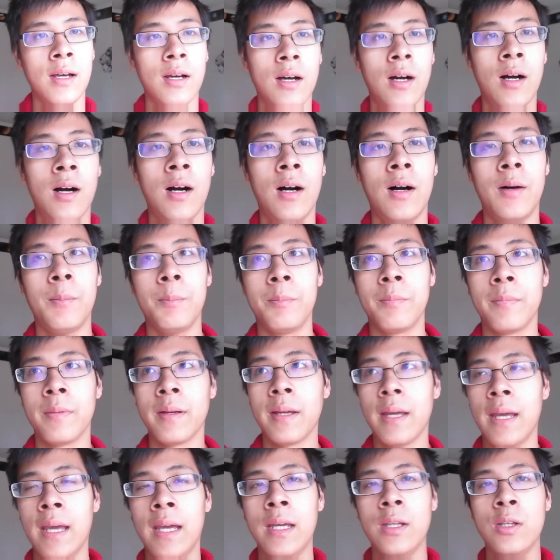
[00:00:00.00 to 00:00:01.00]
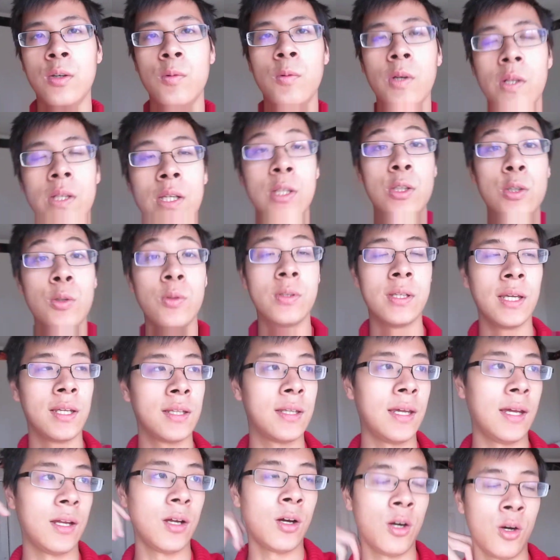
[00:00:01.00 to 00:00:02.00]
and you really do think
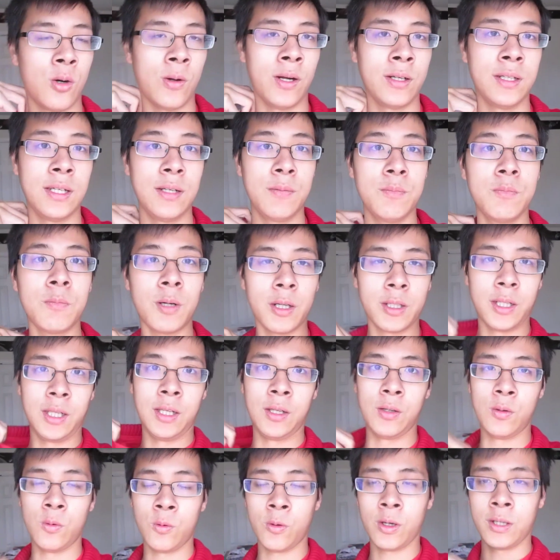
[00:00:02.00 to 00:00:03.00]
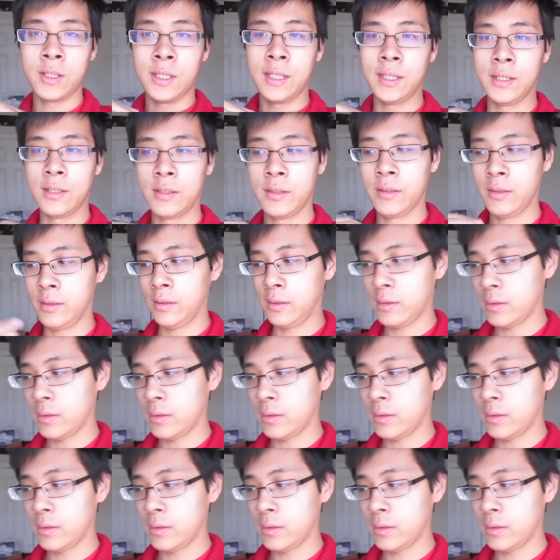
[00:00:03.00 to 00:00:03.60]
that, oh, I need money, or I need